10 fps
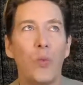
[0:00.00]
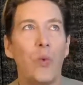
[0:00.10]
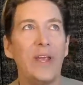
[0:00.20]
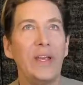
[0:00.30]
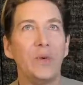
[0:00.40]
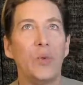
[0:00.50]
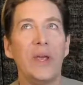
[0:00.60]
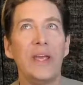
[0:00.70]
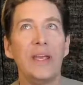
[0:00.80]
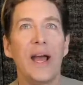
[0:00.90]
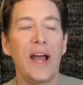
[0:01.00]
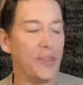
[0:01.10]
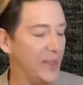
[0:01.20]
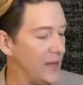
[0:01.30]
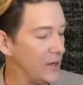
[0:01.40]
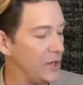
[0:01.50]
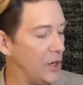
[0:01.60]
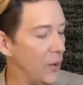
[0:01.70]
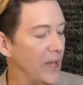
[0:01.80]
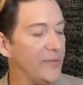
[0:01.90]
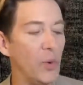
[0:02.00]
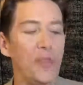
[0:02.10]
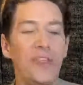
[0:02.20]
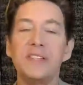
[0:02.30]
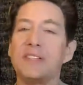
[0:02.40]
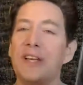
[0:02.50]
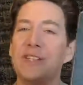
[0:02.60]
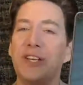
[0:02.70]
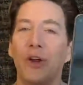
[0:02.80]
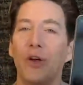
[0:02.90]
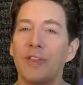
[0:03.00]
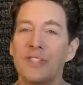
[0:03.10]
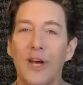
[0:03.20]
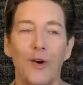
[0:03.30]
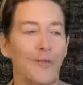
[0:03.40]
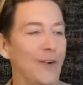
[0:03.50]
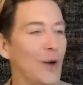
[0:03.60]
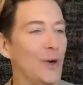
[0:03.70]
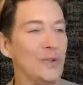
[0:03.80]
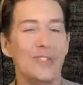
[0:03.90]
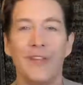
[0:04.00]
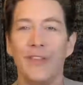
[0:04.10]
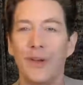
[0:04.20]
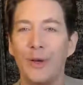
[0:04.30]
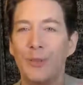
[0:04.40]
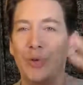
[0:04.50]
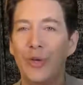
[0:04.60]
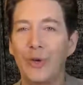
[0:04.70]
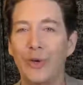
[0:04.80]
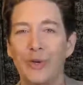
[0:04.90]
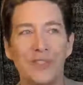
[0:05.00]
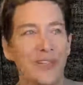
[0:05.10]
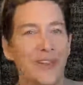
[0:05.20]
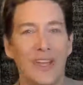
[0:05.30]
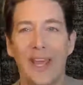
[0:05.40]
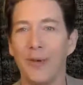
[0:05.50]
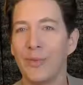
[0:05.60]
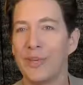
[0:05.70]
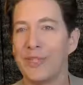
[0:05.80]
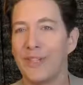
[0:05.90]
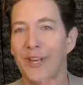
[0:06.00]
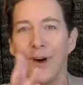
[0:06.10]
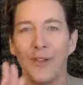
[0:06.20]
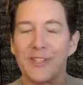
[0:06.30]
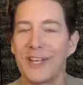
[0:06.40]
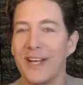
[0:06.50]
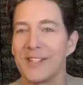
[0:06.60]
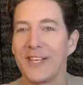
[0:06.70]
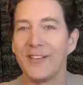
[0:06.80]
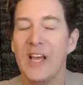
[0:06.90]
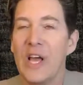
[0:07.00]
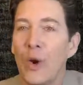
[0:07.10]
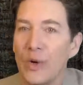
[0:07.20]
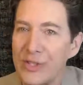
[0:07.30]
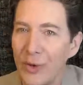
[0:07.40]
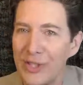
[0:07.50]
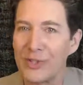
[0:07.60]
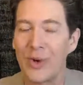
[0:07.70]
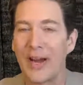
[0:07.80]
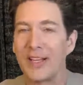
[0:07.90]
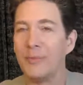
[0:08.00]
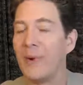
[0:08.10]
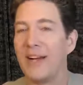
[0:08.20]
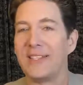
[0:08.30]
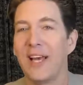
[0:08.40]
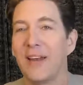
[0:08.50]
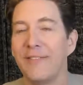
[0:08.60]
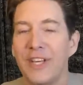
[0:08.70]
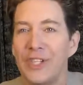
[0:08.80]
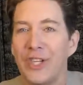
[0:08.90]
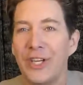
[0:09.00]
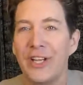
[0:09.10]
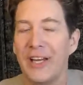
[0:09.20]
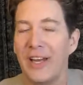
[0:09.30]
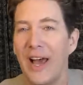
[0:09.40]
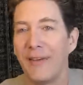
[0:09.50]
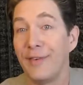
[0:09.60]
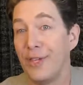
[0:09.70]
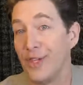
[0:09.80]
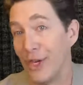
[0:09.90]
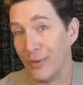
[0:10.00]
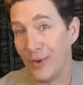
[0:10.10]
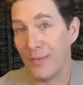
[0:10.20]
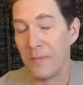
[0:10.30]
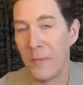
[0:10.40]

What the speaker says: I think, you know, even with these things, you know, the cell phones and the computers and the cameras and all this kind of stuff, we're so distracted by television and life in general.